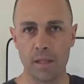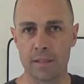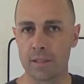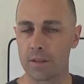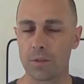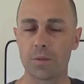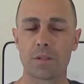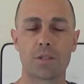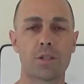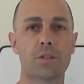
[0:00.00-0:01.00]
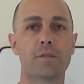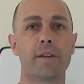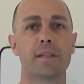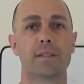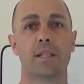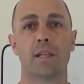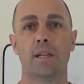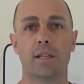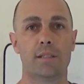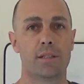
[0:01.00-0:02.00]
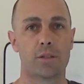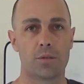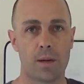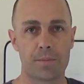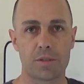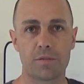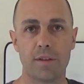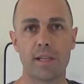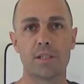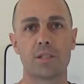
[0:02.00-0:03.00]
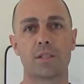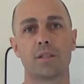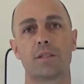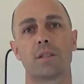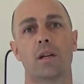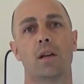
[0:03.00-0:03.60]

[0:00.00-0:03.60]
Is it through surveys? Is it through observations?